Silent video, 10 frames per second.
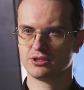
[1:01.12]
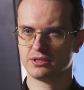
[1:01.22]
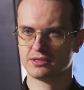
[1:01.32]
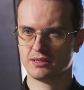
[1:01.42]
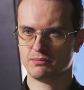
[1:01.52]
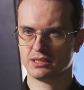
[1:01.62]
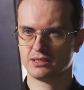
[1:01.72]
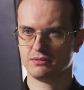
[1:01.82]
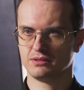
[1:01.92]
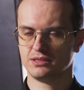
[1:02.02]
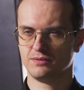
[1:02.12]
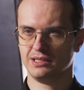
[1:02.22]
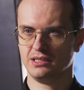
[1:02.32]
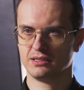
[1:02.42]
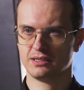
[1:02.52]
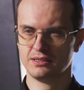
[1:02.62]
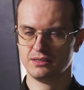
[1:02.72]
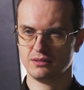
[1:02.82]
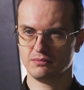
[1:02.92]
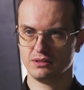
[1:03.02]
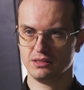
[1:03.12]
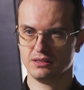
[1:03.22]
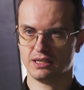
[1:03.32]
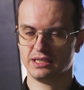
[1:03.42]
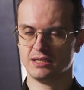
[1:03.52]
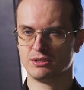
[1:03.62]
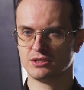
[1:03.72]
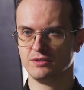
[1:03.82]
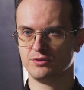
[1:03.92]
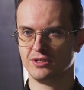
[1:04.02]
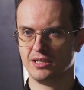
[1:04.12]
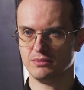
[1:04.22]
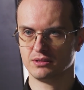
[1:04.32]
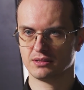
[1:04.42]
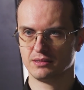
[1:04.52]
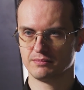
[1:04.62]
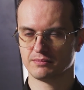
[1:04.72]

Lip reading: 3 vehicles were developed in Leningrad and the other was in